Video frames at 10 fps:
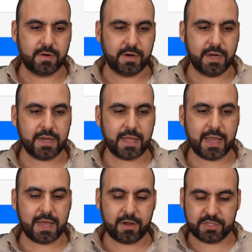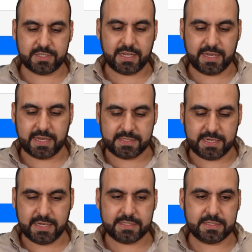right? And I'll just say again,
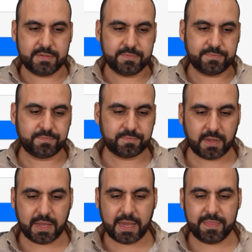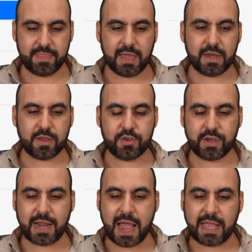test. And then you
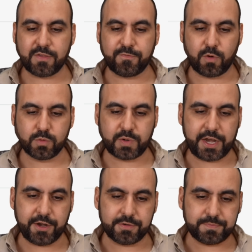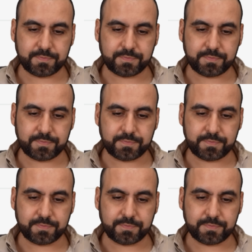can add the forms right here.